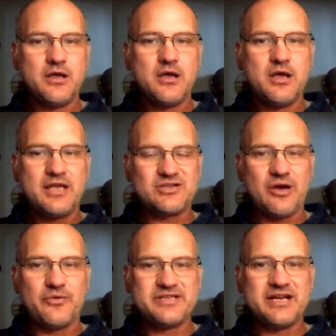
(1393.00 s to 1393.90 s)
So I
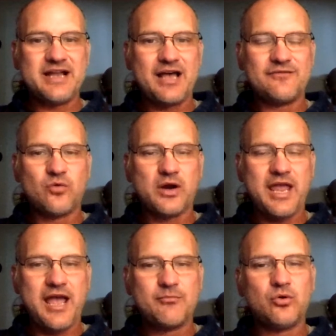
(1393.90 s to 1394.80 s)
was in and out of Fort
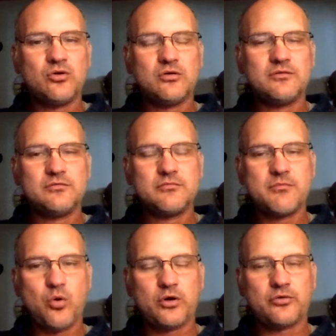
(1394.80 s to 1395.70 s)
Campbell,
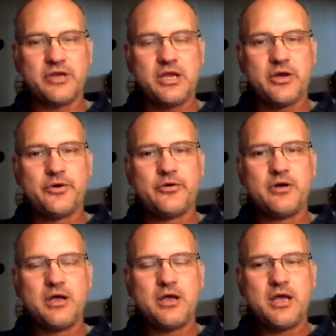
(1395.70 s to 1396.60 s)
Puerto
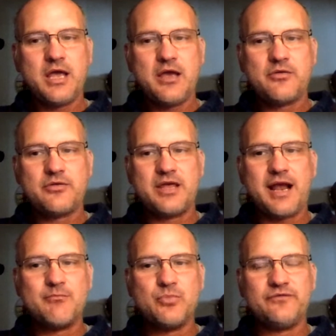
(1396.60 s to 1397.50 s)
Rico. Then
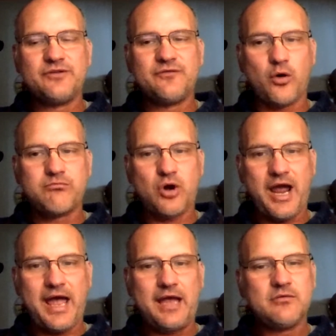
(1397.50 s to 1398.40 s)
I moved to Fort
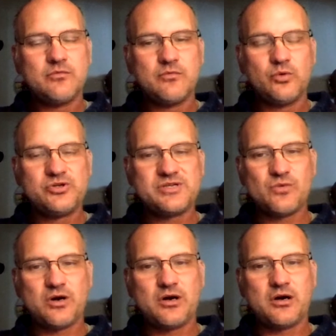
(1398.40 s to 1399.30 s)
Bragg, which is
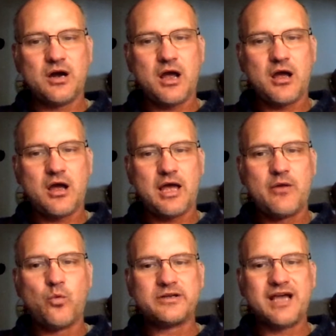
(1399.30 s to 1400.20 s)
where I
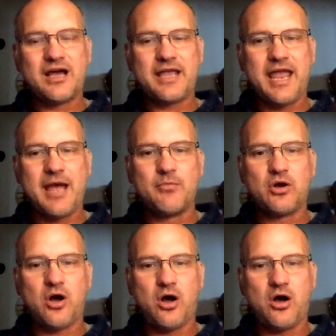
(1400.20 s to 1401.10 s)
worked out at Camp
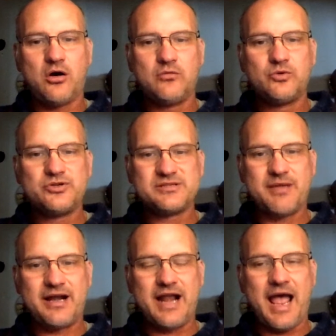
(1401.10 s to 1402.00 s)
McCall, which is
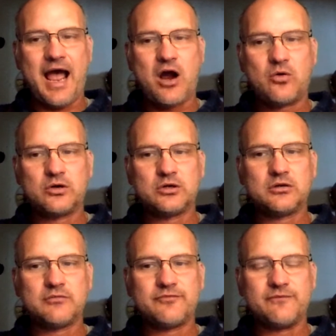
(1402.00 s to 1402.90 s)
about an
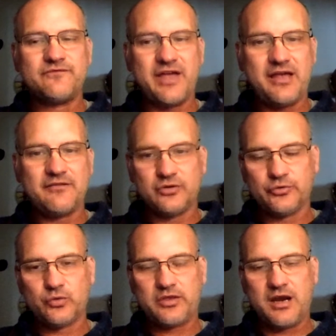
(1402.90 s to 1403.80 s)
hour from Fayetteville,
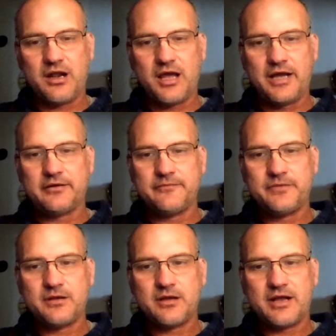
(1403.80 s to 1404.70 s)
North Carolina.
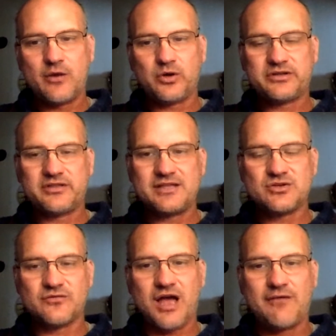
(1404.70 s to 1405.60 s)
And I worked at that
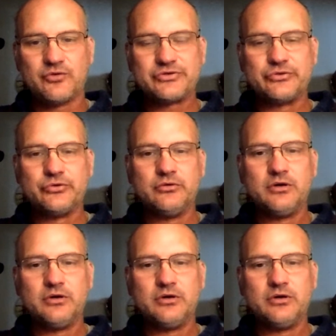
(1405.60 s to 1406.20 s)
survival school.